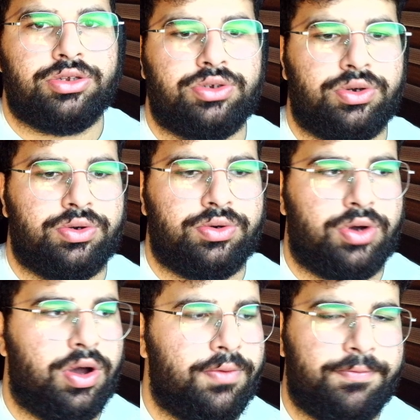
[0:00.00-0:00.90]
So
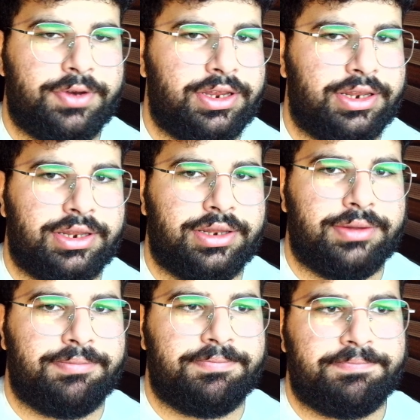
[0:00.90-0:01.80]
hopefully
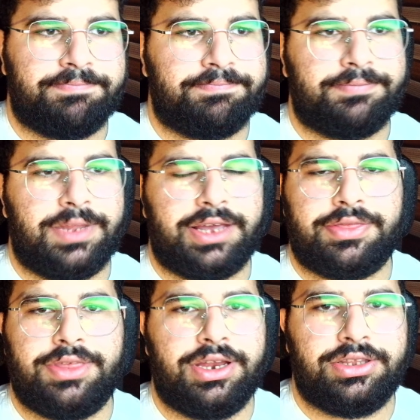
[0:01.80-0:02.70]
like
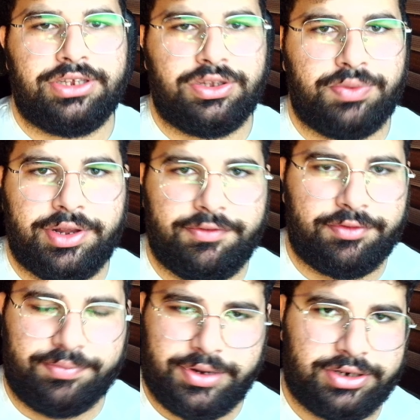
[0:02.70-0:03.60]
13, 12
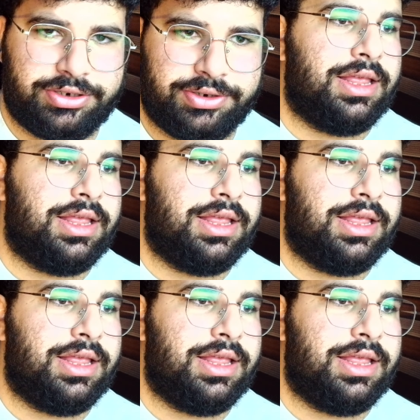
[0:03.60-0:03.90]
of March.